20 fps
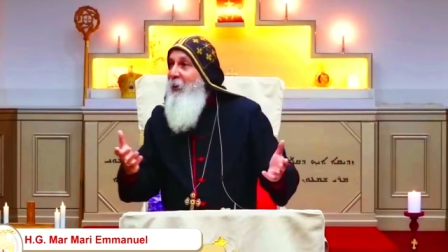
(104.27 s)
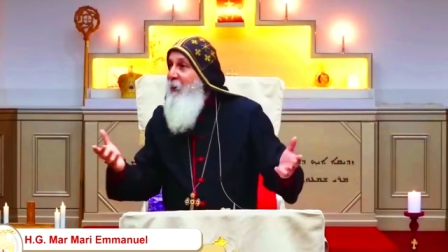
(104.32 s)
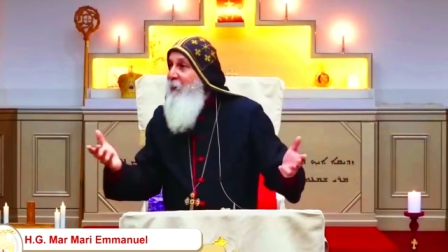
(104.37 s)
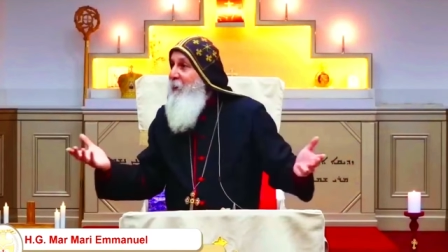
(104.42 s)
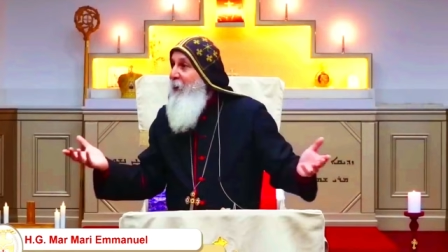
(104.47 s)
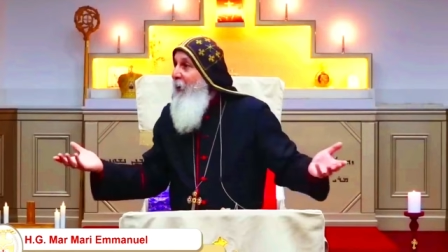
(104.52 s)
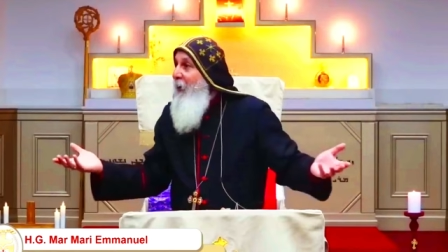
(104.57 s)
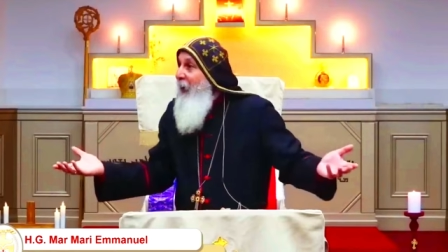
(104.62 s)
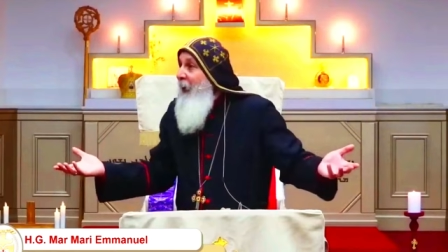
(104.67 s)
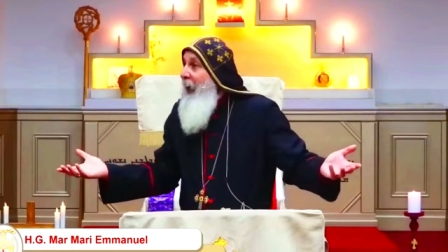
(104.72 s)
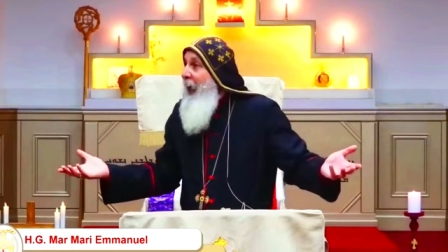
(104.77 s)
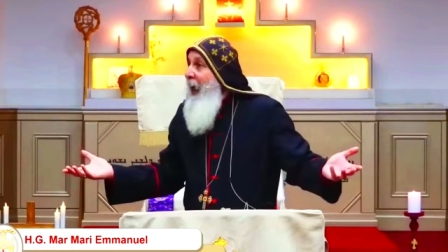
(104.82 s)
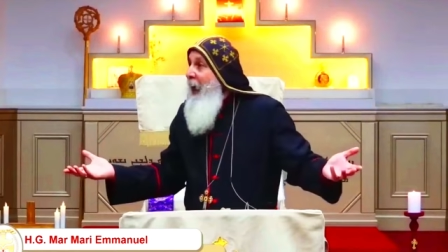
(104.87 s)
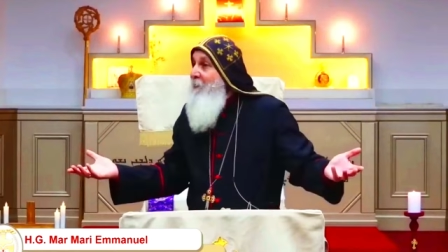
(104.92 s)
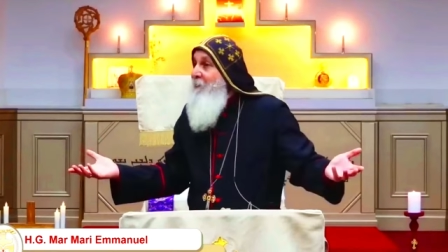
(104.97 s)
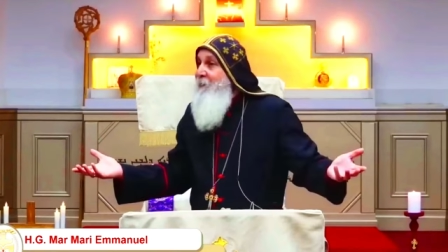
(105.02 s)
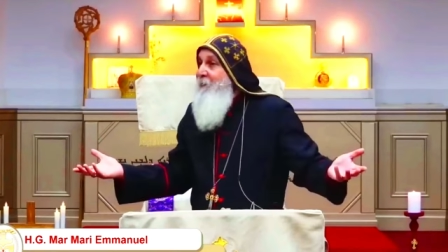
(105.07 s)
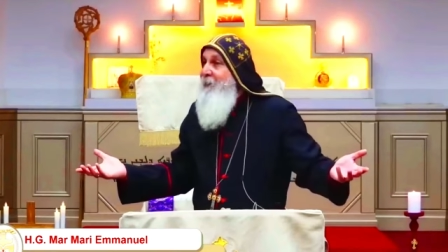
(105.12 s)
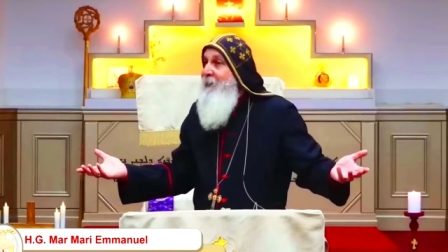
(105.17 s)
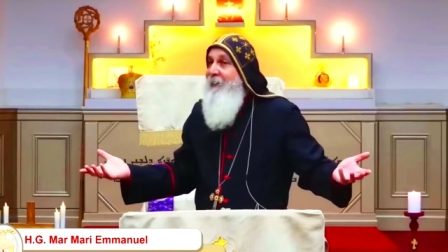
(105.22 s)
you fall in
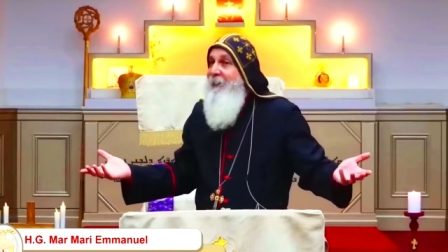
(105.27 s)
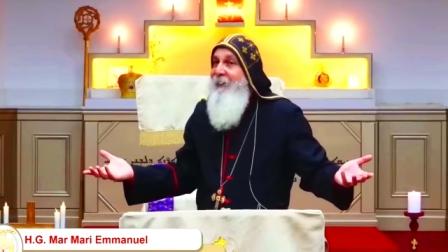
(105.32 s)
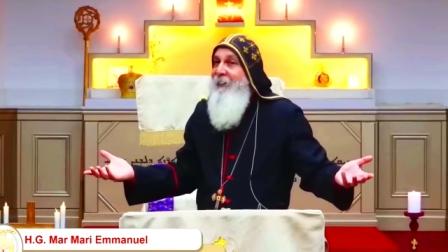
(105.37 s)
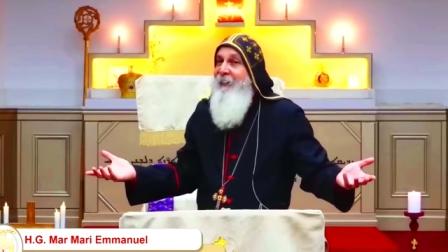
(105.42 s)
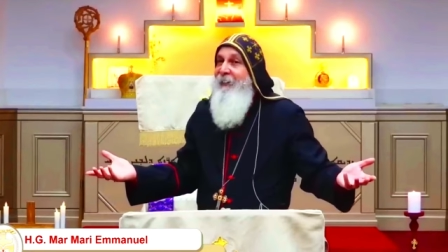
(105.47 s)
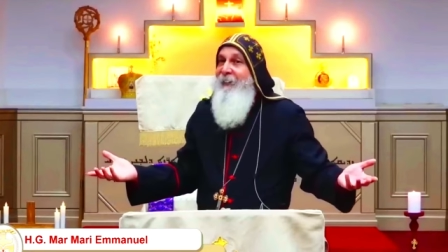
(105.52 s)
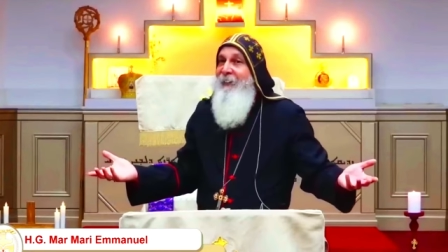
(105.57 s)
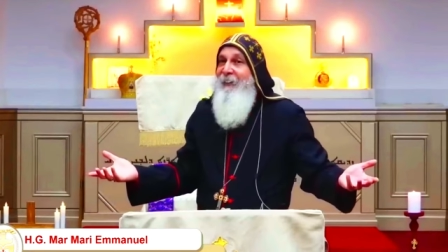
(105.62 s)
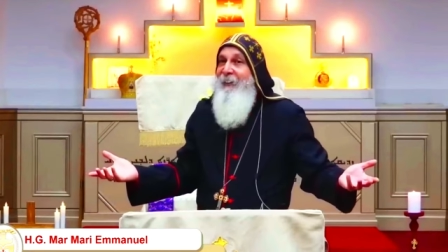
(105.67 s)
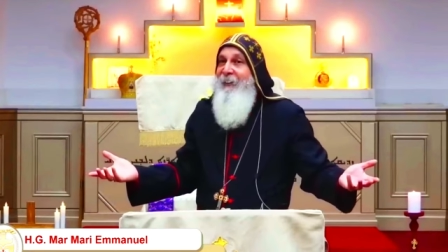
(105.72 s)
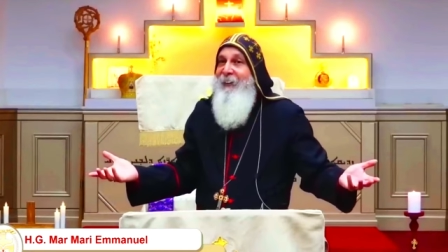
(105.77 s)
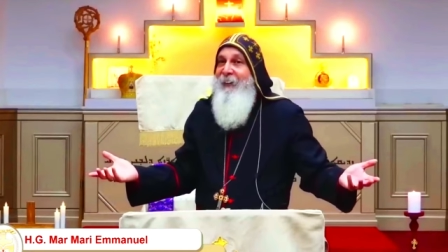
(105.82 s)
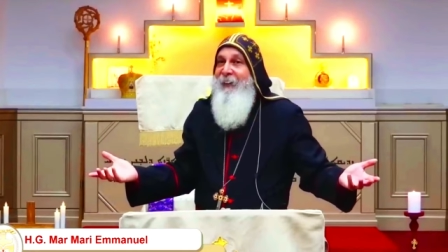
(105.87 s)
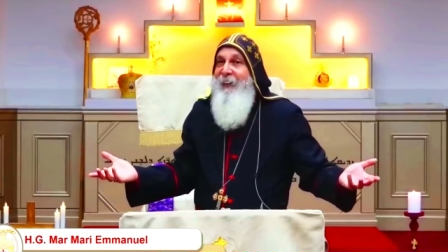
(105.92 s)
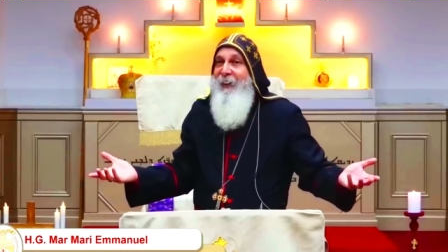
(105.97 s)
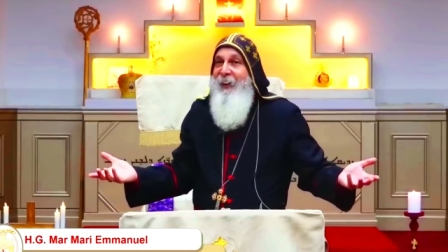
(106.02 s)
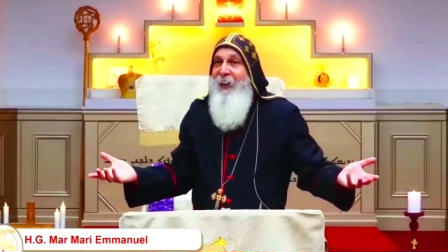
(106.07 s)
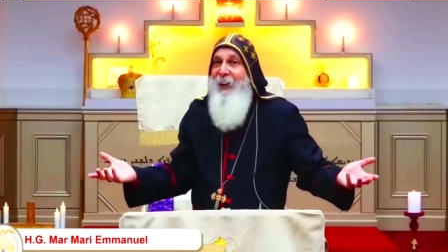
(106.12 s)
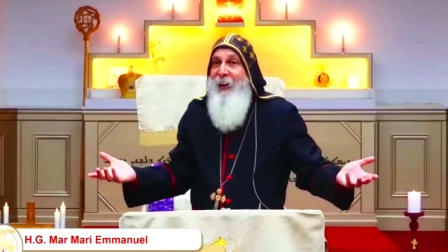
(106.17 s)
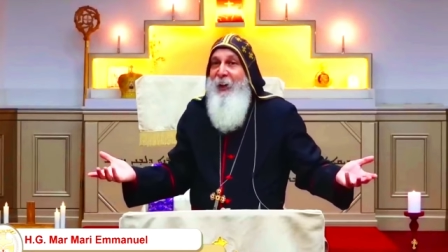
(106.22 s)
love
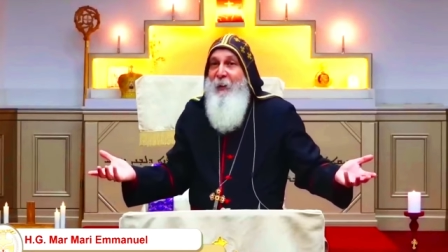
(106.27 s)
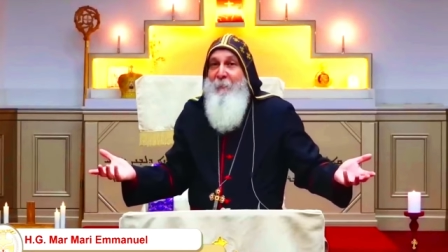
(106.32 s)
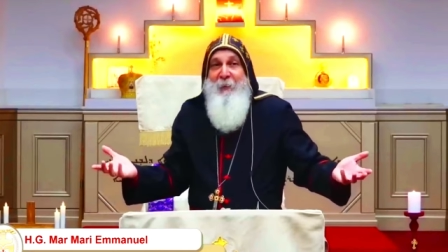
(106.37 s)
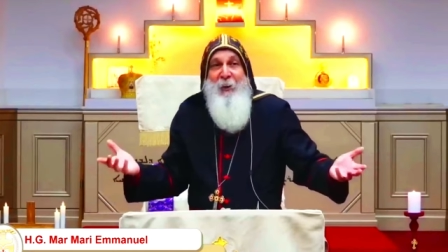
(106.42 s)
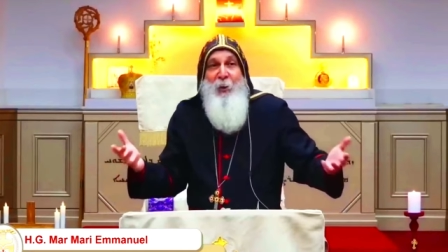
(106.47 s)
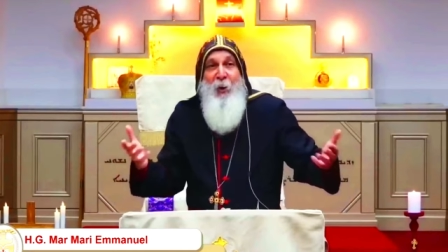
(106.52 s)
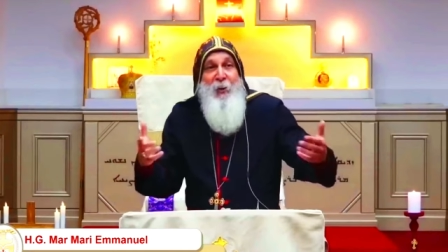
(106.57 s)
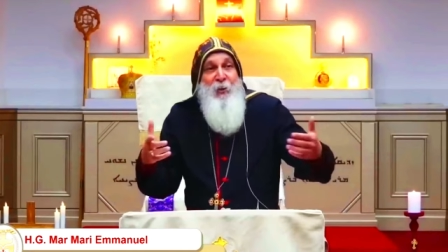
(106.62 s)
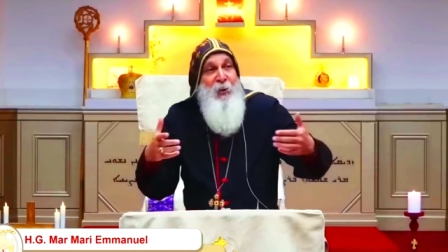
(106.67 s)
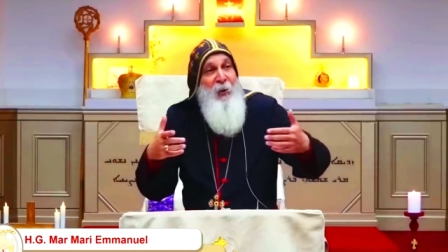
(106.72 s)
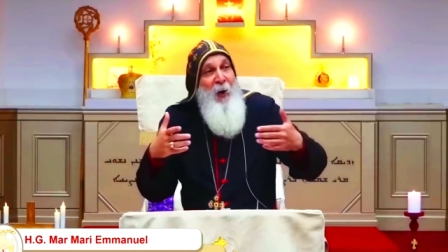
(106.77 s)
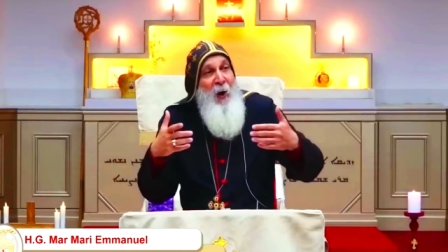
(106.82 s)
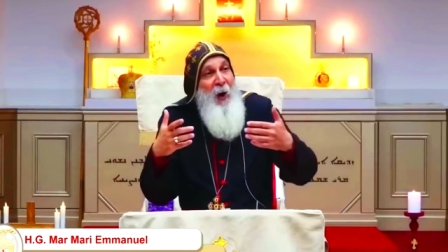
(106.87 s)
because you